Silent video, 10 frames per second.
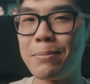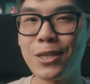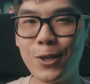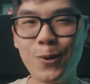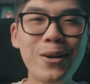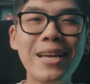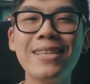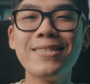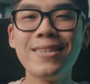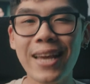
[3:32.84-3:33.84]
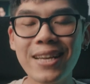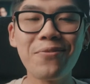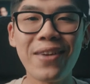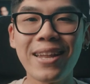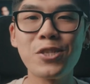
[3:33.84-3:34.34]
number 2 is to take
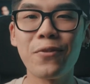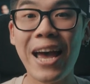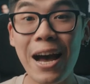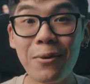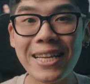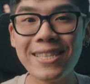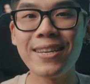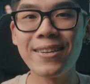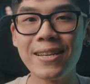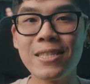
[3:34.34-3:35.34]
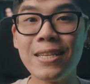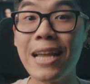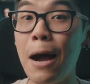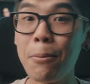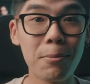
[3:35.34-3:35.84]
advantage of how easy it is to
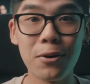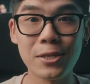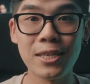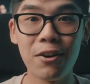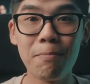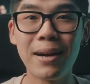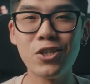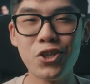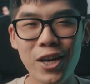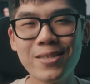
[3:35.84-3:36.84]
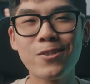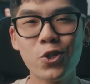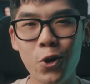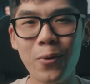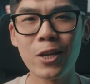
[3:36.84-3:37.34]
now promote yourself by just
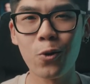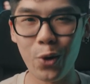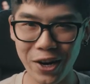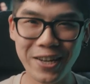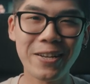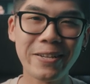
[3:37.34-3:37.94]
showing your work.